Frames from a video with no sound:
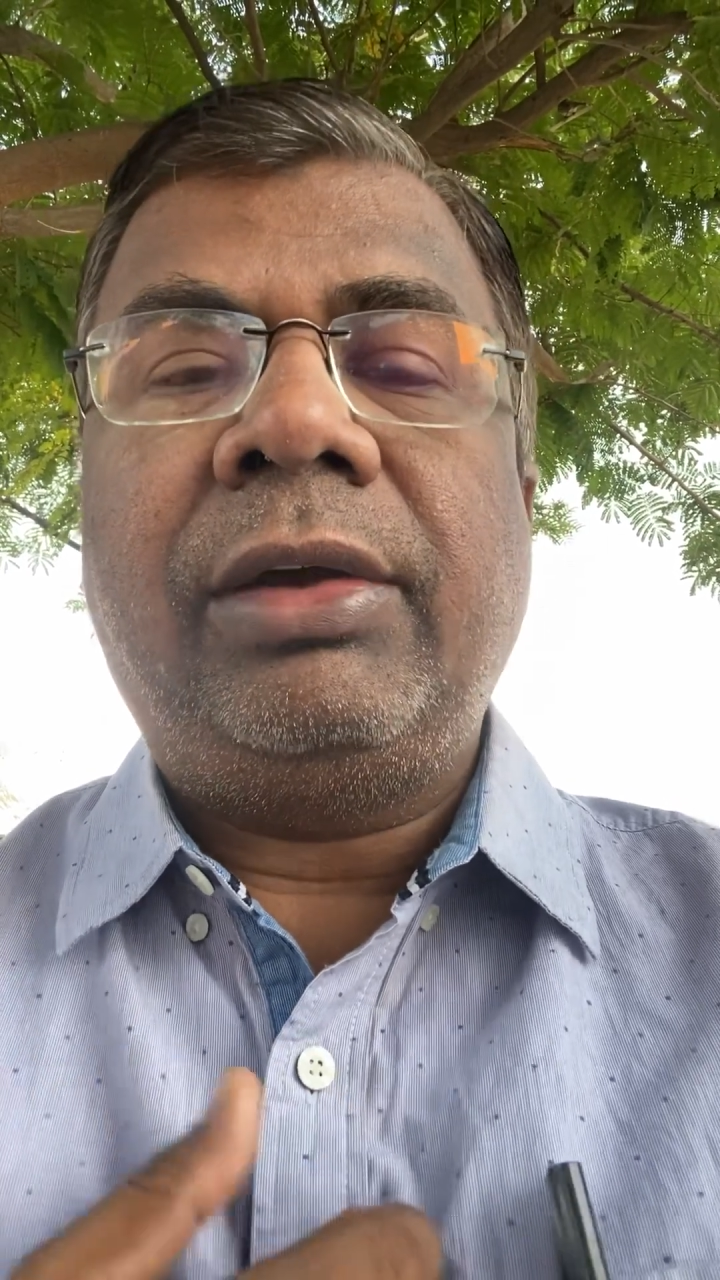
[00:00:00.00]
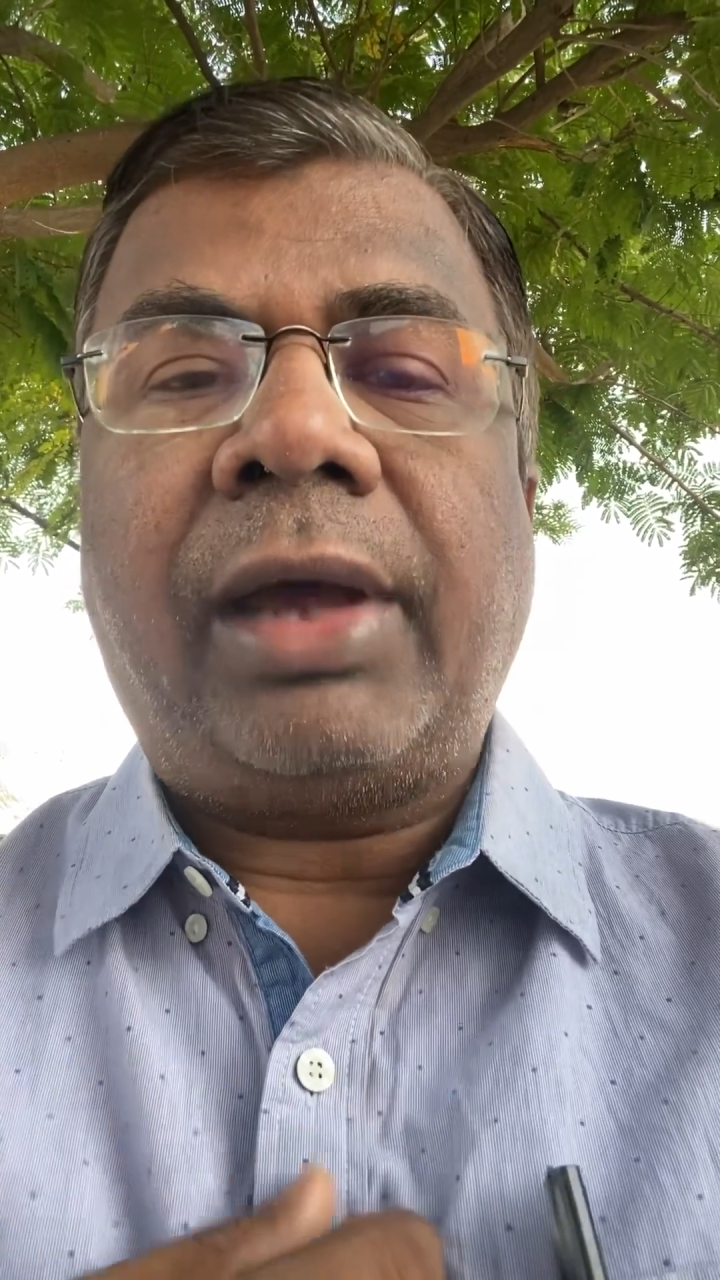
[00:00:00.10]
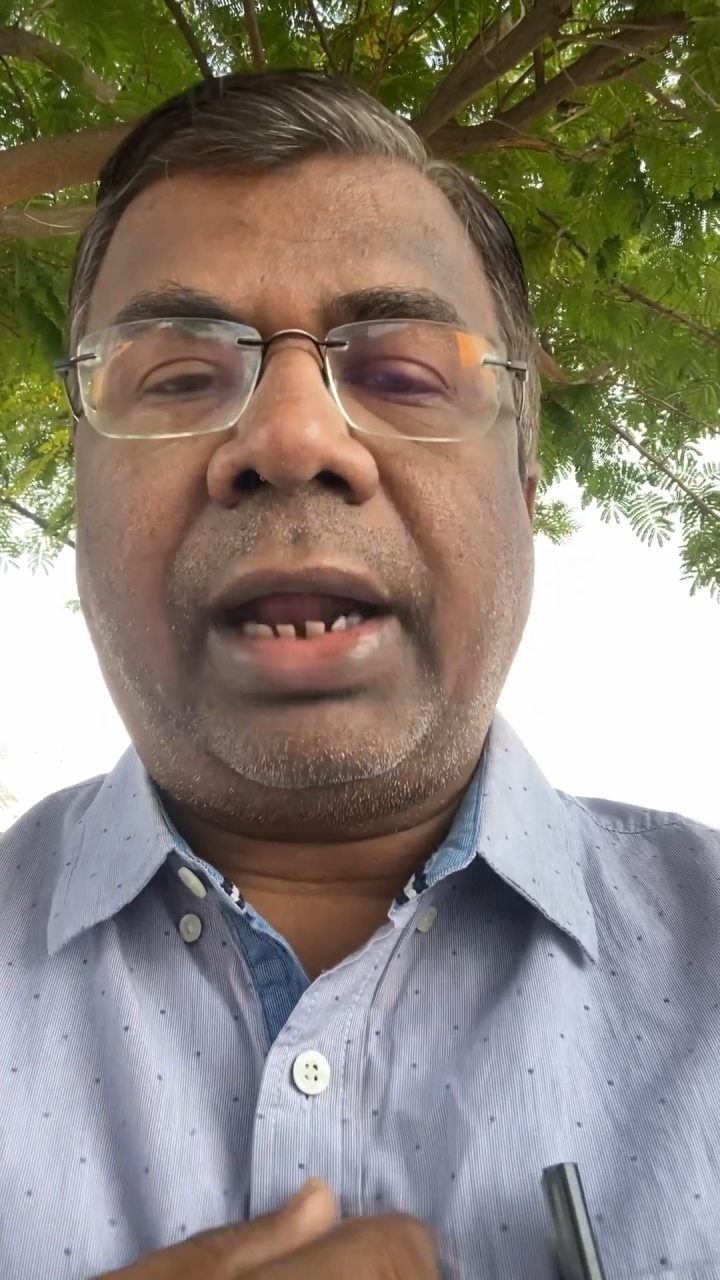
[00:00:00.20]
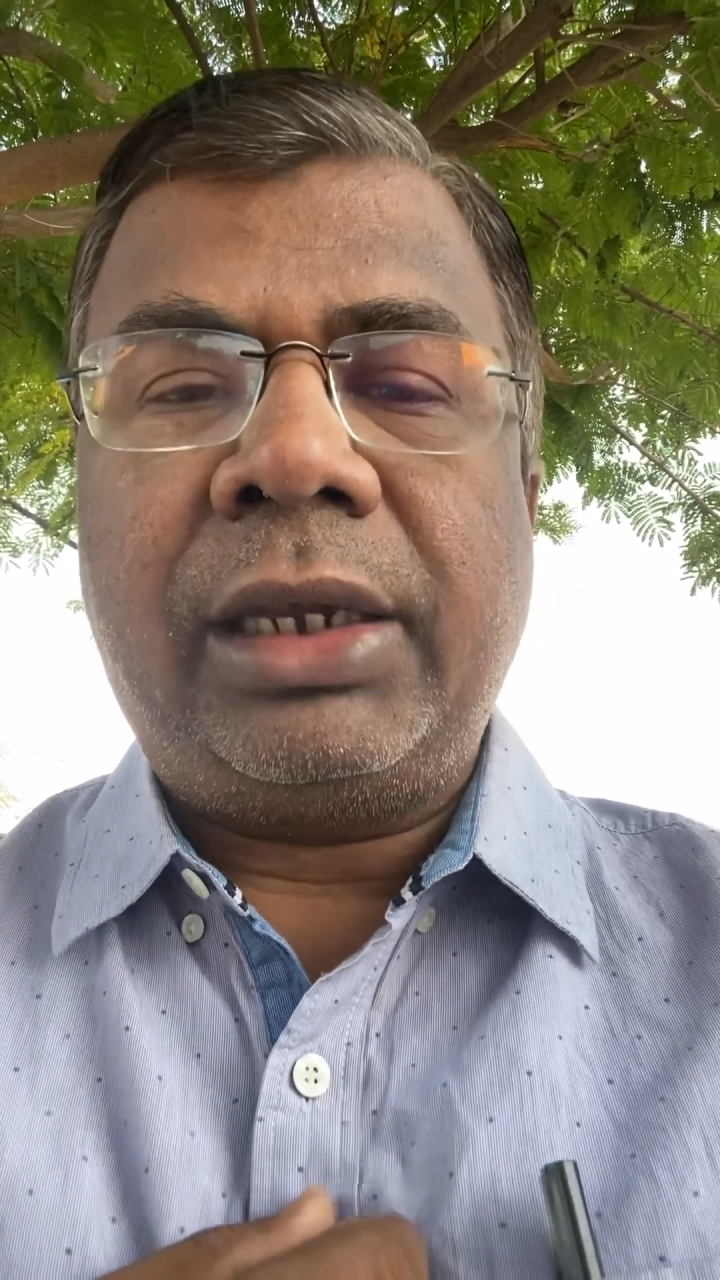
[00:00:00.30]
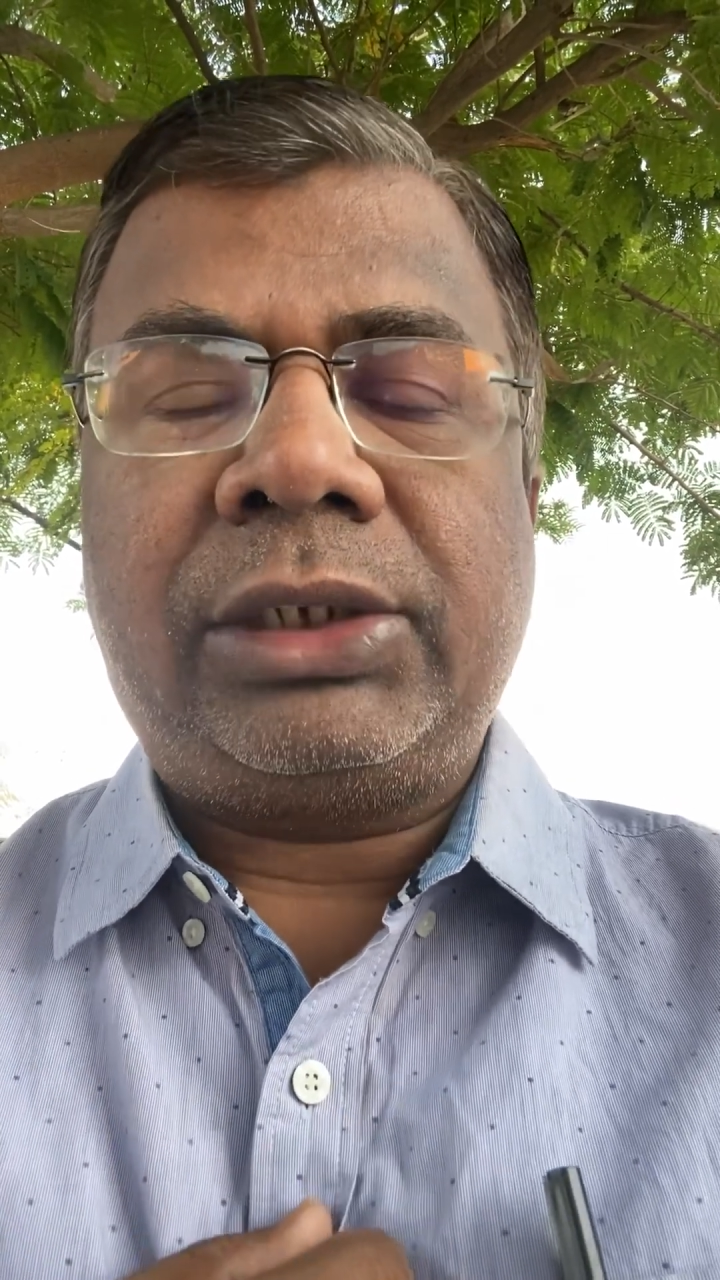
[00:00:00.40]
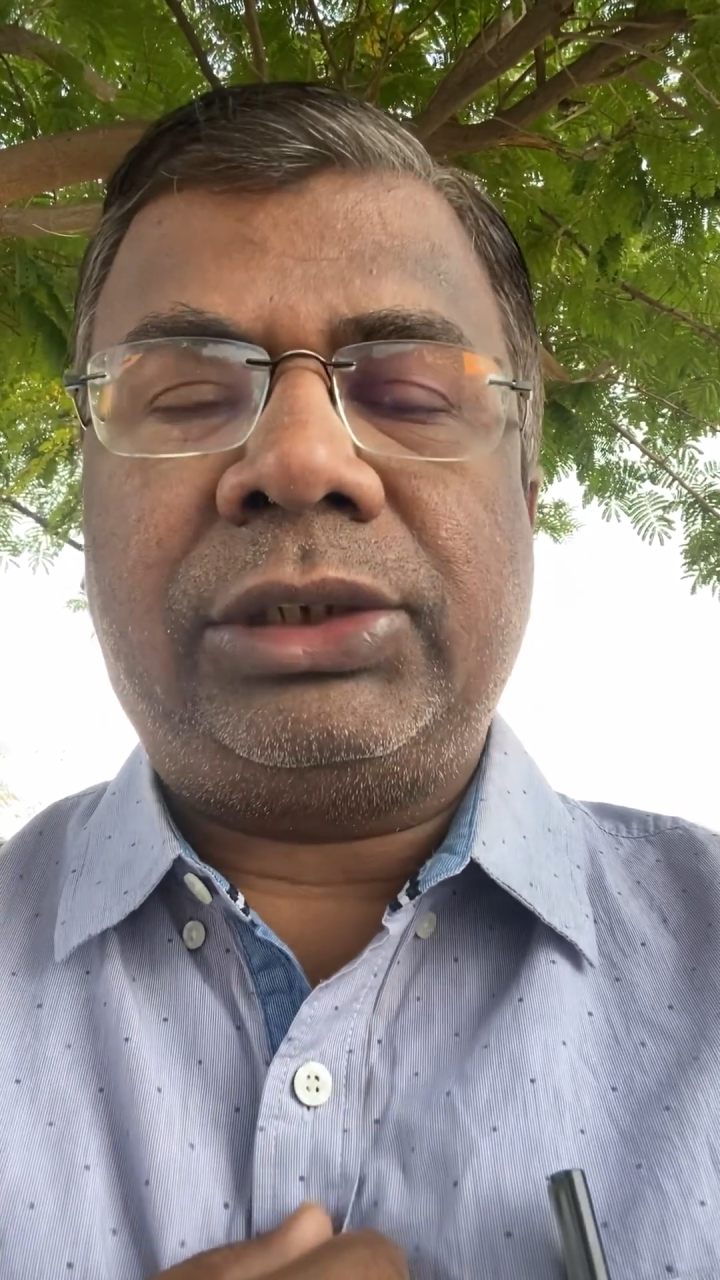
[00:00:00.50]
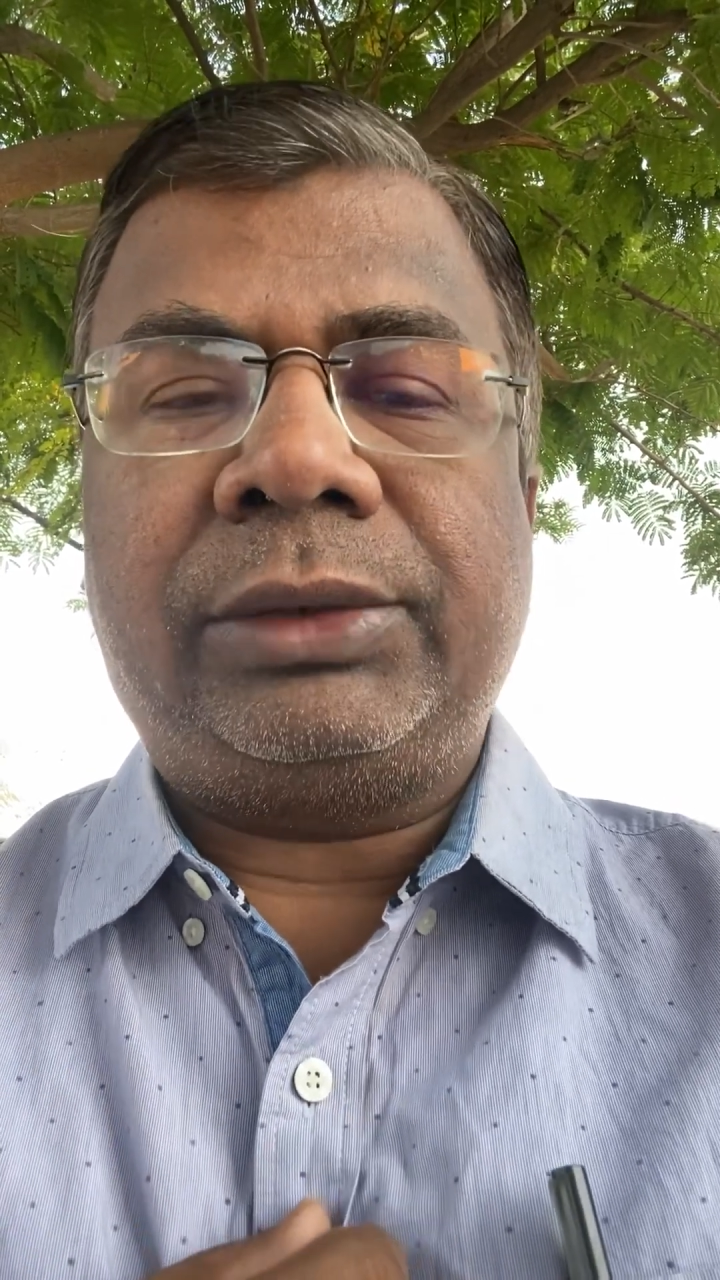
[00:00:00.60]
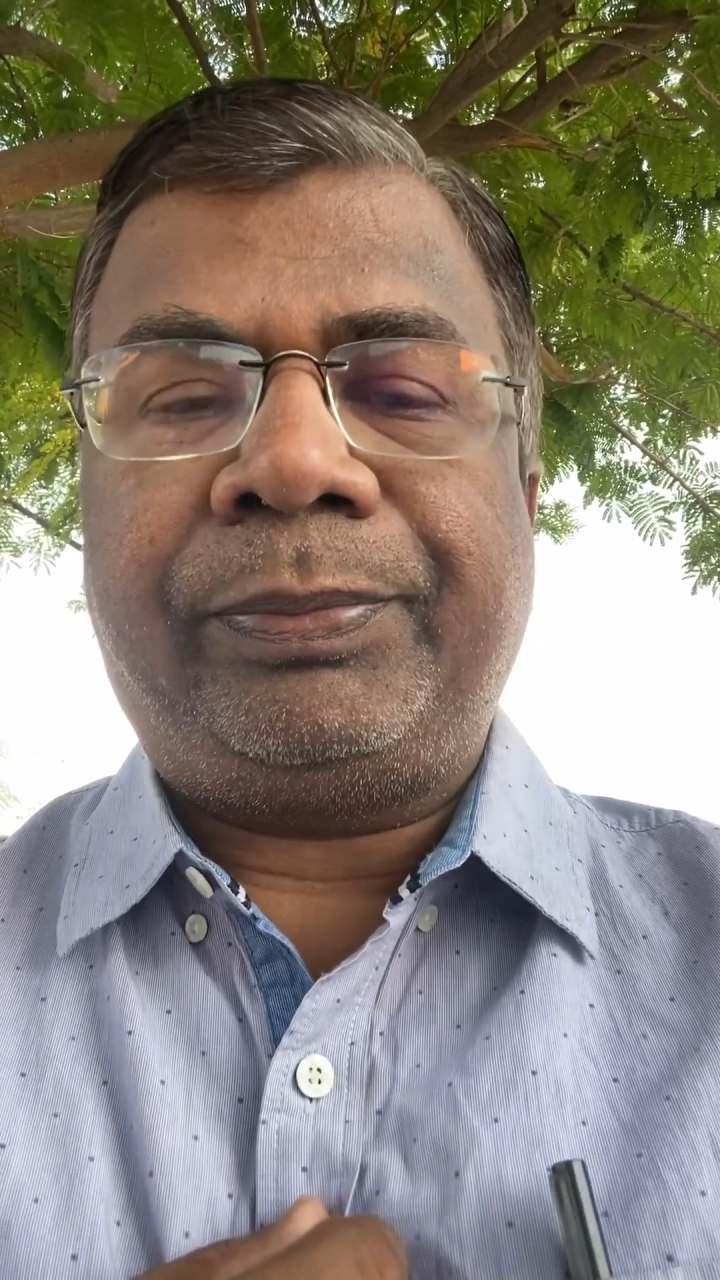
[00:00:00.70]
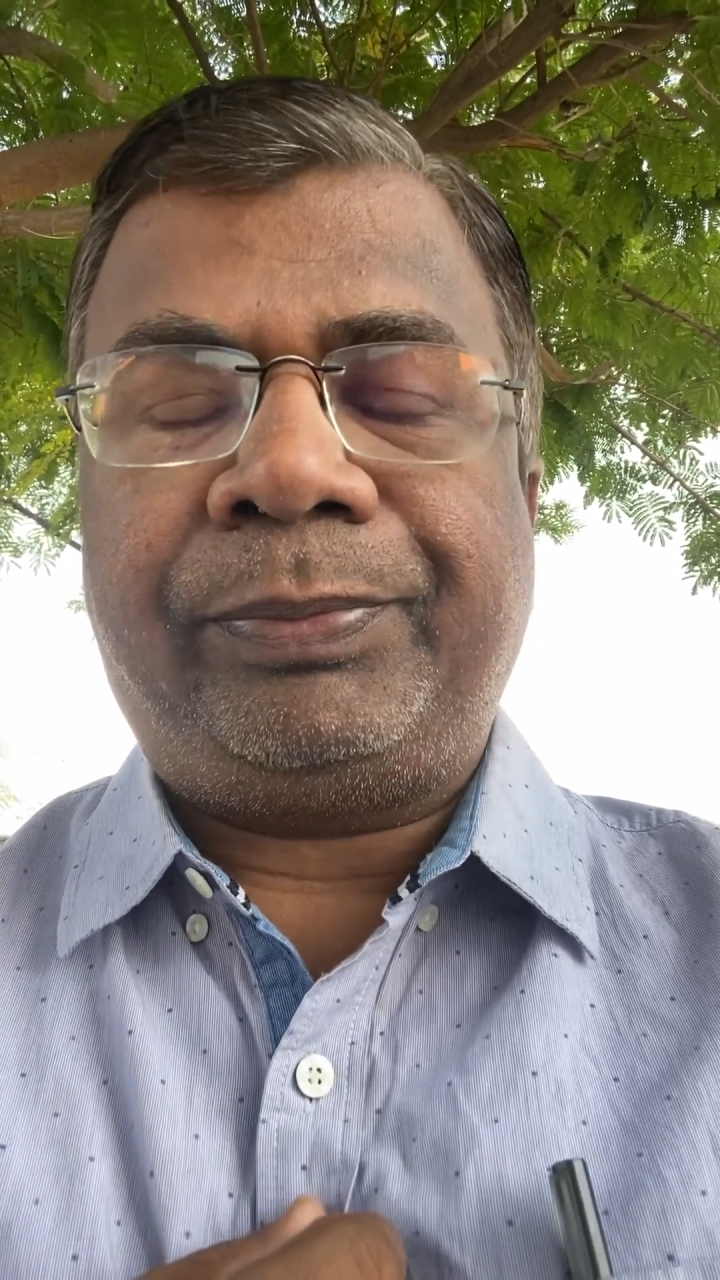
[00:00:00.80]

adduction.